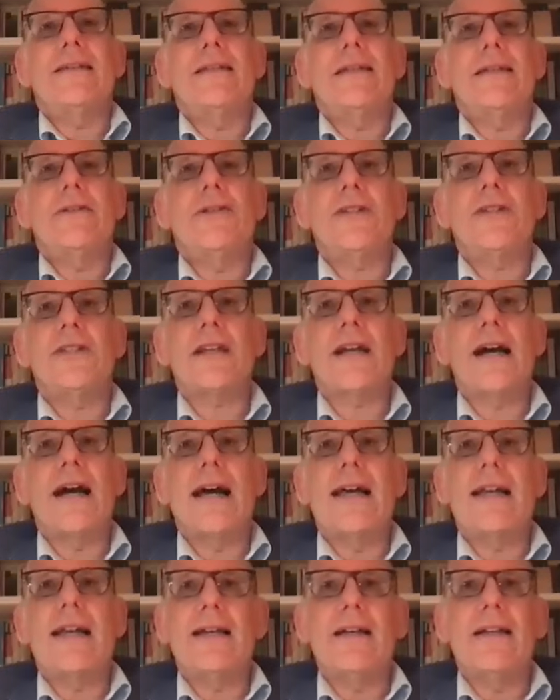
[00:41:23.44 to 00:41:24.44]
she's
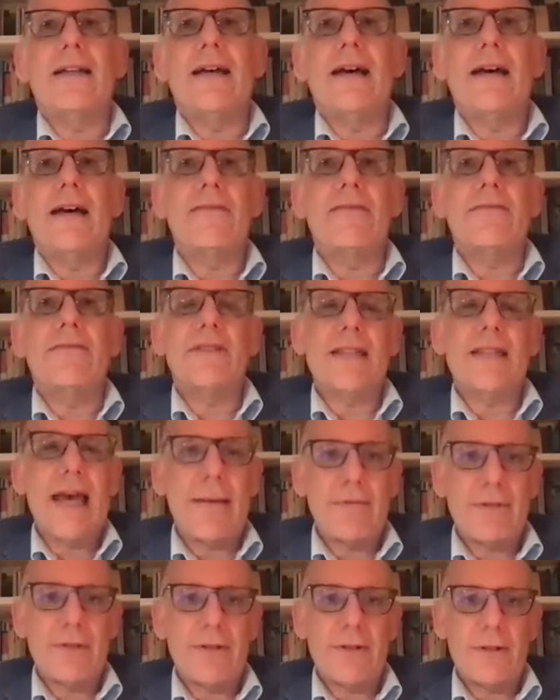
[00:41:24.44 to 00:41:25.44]
got a lot of
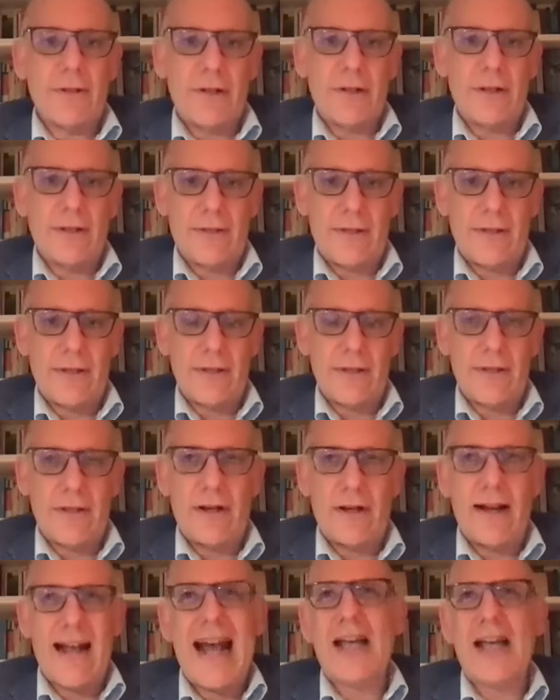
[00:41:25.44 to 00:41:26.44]
depth to her.
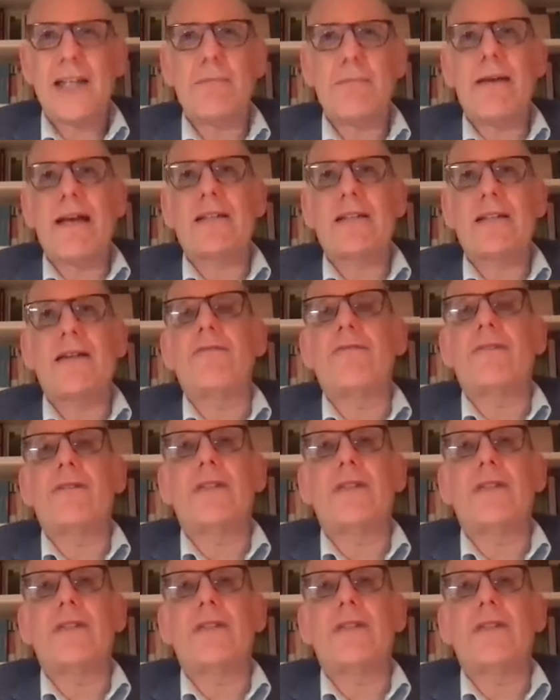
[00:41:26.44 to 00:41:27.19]
There are aspects of her